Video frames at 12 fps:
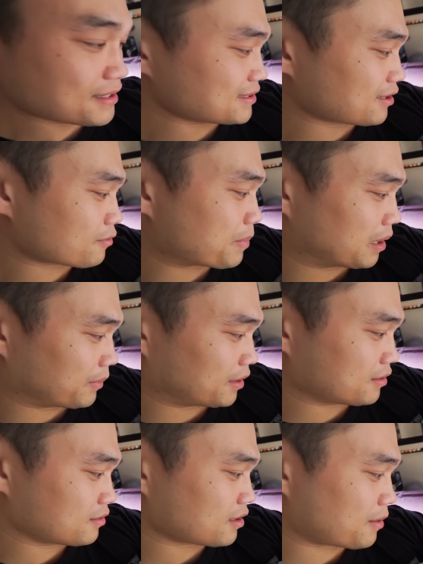this little baby
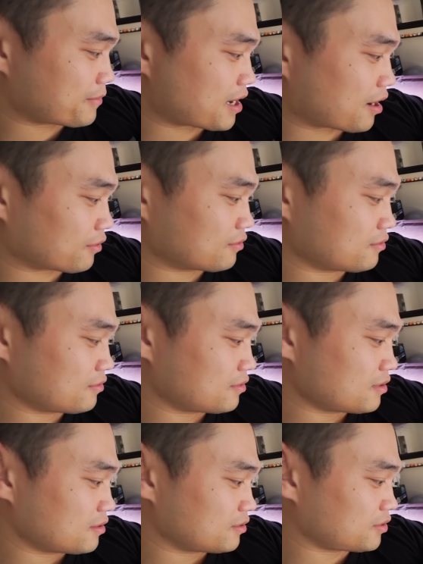coming out.
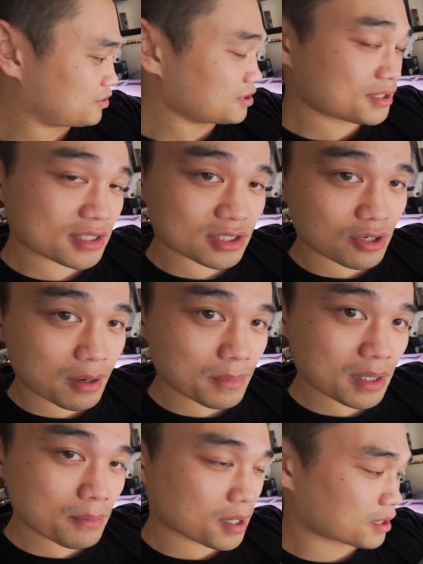Dude, she's just straight
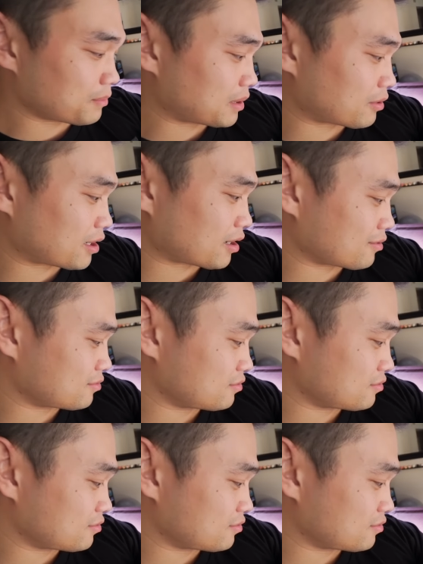mean mugging me right now.